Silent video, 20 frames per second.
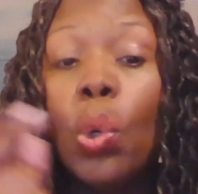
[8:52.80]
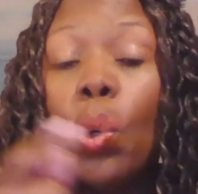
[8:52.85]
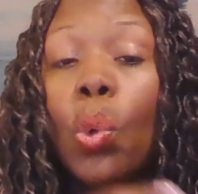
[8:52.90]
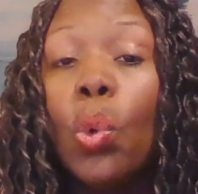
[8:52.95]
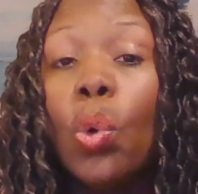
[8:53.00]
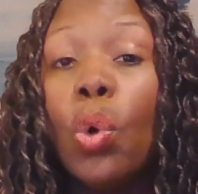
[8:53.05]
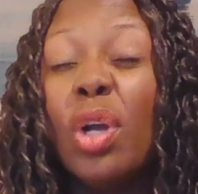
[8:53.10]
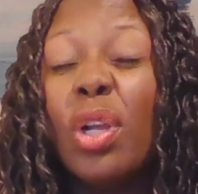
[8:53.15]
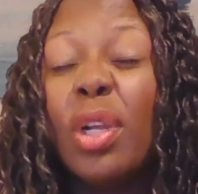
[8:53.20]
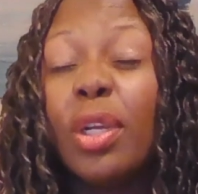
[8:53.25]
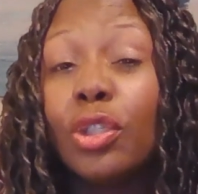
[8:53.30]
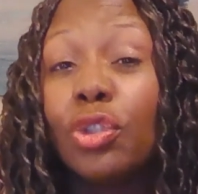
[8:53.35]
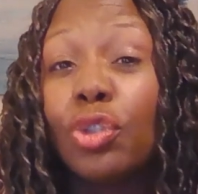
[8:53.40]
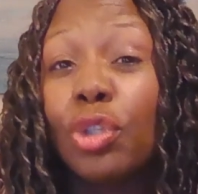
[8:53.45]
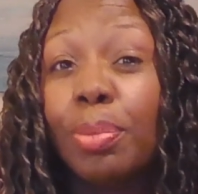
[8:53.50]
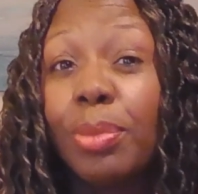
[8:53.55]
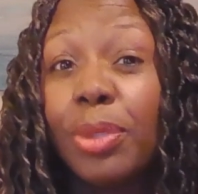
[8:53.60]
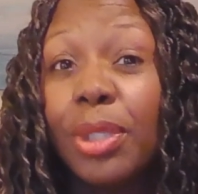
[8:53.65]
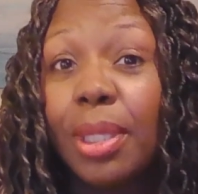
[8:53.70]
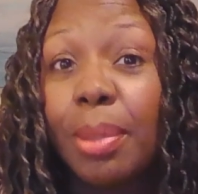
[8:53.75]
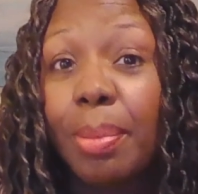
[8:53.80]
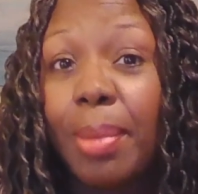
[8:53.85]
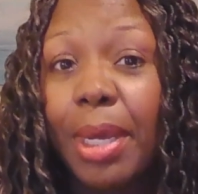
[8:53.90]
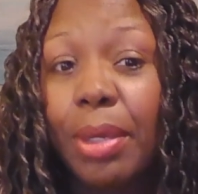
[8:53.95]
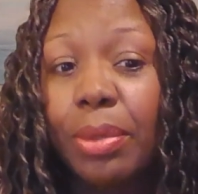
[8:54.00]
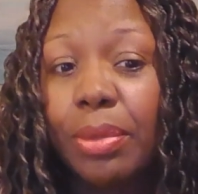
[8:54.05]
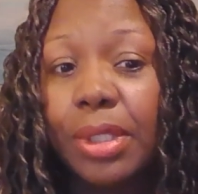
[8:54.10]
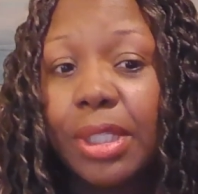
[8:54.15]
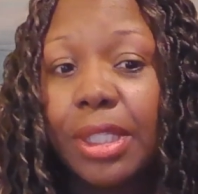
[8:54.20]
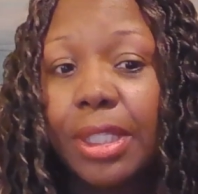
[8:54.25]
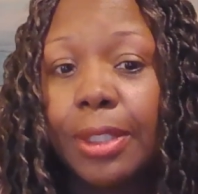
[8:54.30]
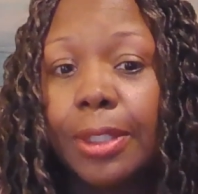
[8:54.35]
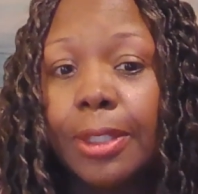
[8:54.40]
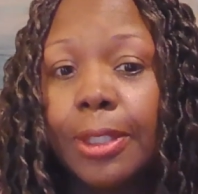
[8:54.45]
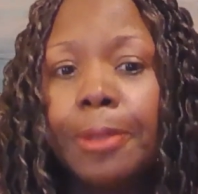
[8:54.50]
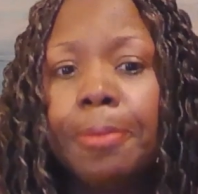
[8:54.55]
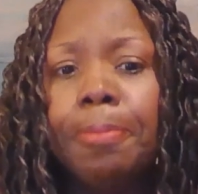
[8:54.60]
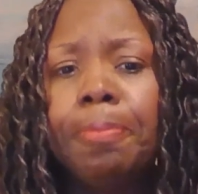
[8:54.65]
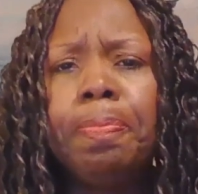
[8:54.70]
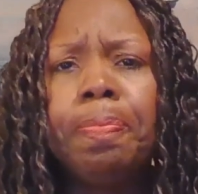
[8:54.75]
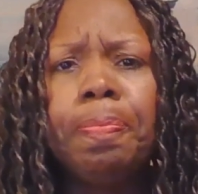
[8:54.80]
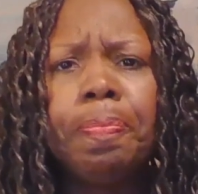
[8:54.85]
or a trip to the mountains.